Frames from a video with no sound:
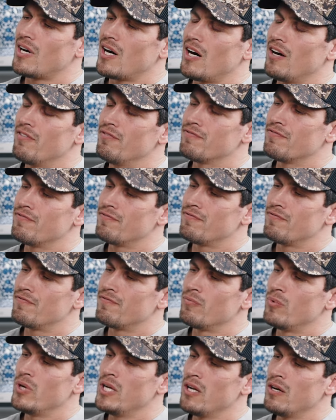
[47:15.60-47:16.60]
I've,
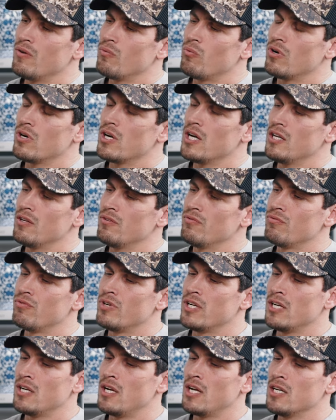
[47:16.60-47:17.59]
when I, what I
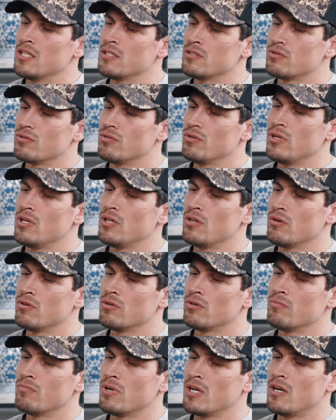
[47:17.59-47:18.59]
realized early
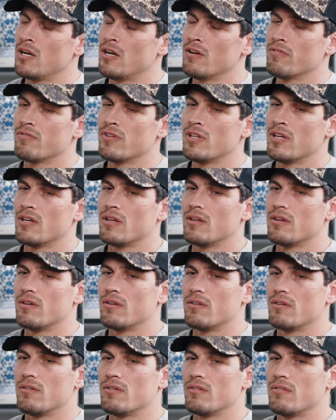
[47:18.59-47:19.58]
on in my life that
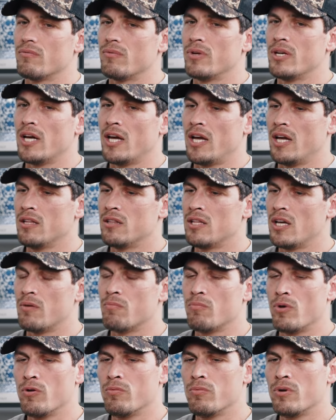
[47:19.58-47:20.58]
when I had
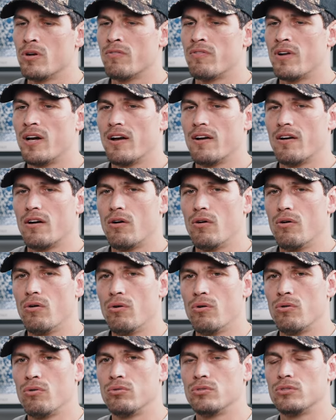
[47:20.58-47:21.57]
that moment of like,
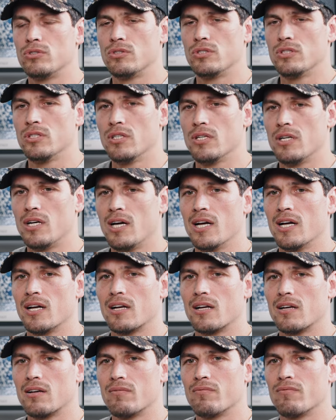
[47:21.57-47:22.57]
oh shit,
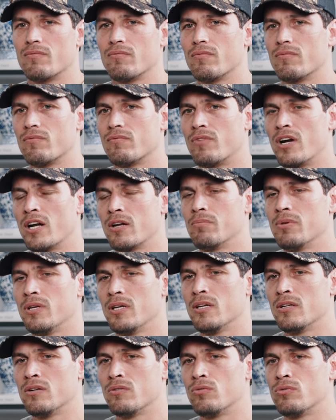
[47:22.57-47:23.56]
like
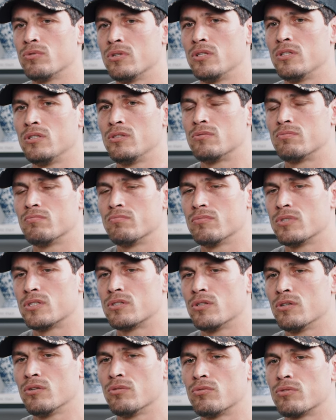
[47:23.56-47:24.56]
rugby and all these
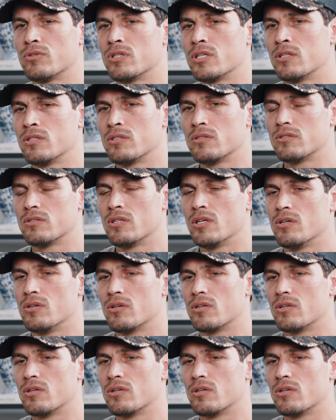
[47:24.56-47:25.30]
material things,